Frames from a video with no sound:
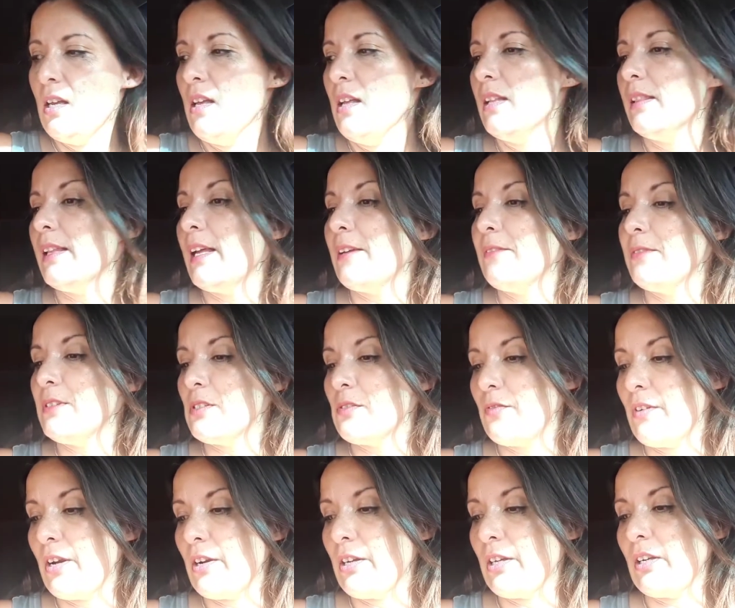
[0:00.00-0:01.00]
Life is
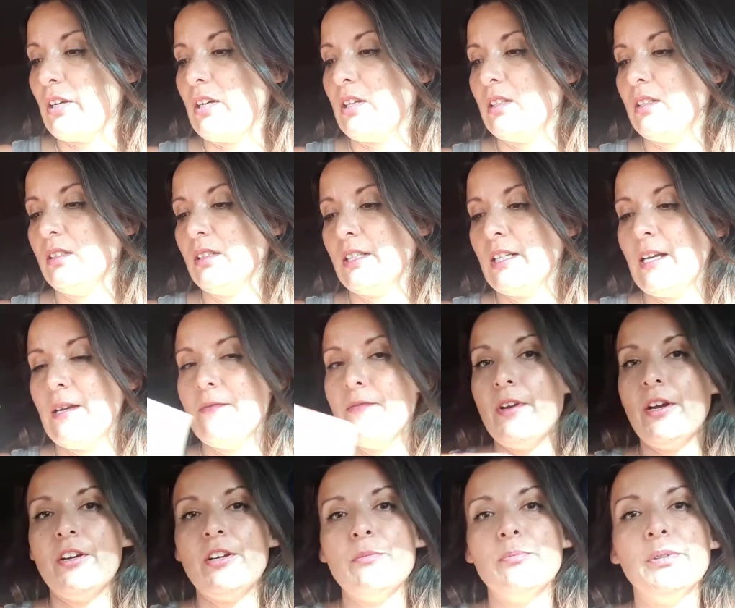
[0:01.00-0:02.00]
very good, and I am
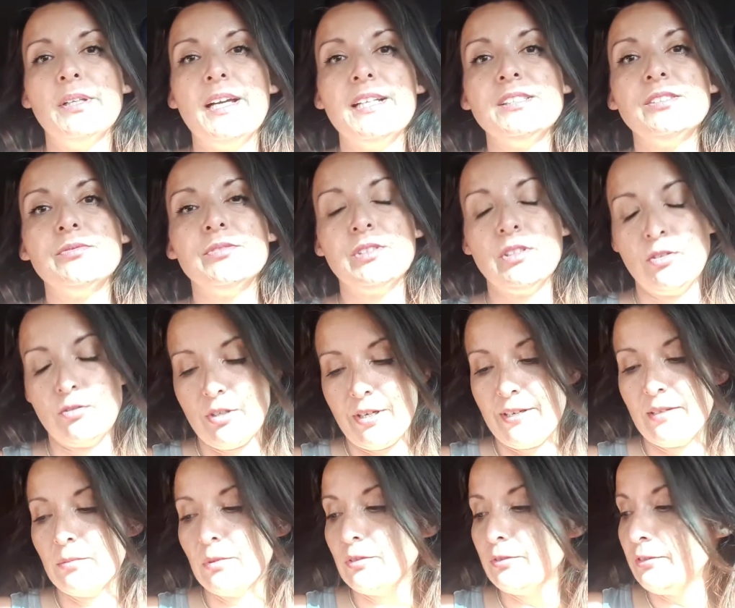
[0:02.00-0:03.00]
very blessed with
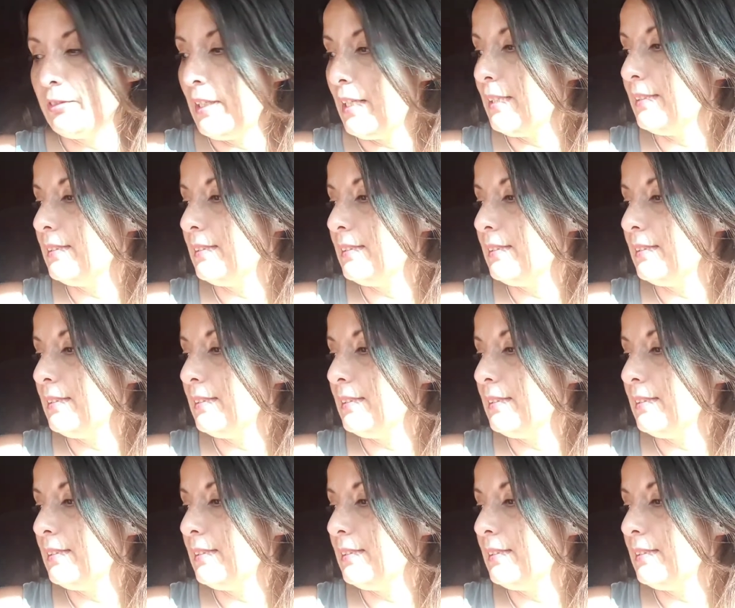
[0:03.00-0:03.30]
incredible friends,